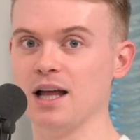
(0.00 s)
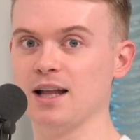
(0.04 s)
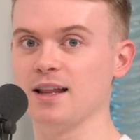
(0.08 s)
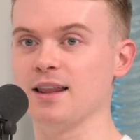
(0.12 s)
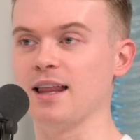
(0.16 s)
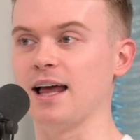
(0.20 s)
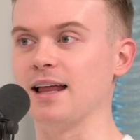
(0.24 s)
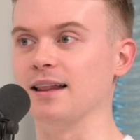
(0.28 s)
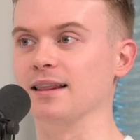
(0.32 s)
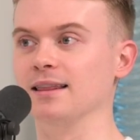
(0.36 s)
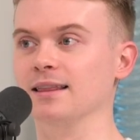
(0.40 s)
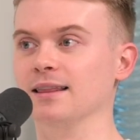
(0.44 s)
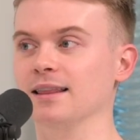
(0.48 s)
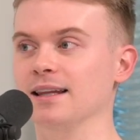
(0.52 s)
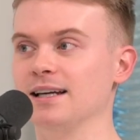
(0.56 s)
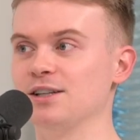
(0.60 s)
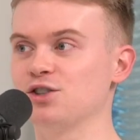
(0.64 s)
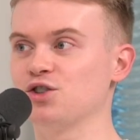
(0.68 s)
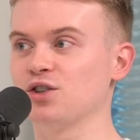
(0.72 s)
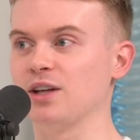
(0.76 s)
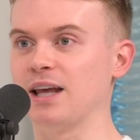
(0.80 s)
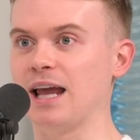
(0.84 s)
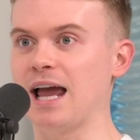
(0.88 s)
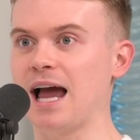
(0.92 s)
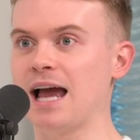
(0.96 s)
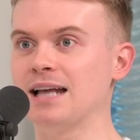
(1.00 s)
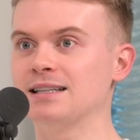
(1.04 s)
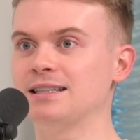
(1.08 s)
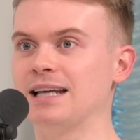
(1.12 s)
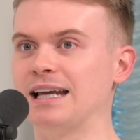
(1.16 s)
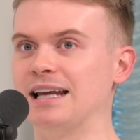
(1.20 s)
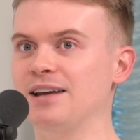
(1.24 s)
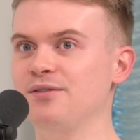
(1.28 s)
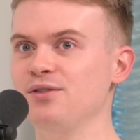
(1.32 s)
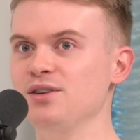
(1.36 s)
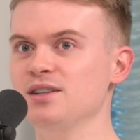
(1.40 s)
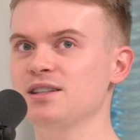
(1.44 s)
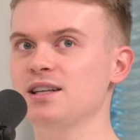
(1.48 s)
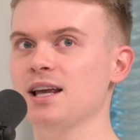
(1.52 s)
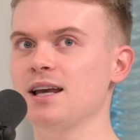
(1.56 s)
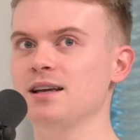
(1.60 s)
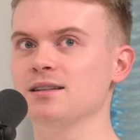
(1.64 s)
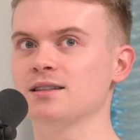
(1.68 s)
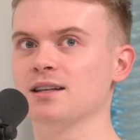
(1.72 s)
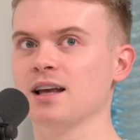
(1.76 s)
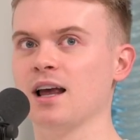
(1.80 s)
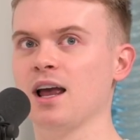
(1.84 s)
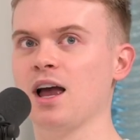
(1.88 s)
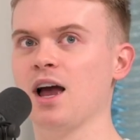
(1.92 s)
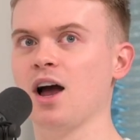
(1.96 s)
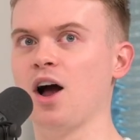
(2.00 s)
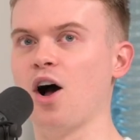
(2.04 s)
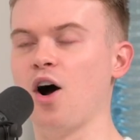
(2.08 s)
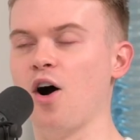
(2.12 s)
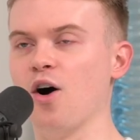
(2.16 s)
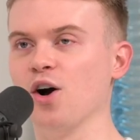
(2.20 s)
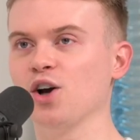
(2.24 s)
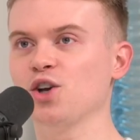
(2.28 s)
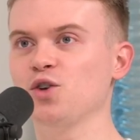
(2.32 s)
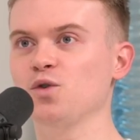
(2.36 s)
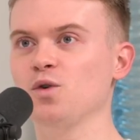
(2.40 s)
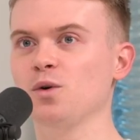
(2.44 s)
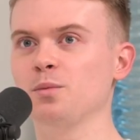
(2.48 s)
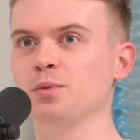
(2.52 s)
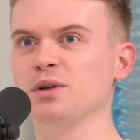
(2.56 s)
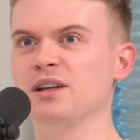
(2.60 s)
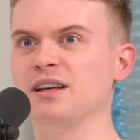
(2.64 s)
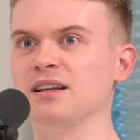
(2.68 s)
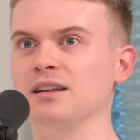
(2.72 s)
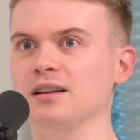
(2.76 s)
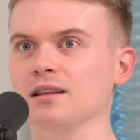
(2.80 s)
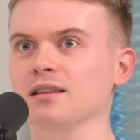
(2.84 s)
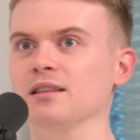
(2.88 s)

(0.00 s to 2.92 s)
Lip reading: Like literally, I'd even say he's arguably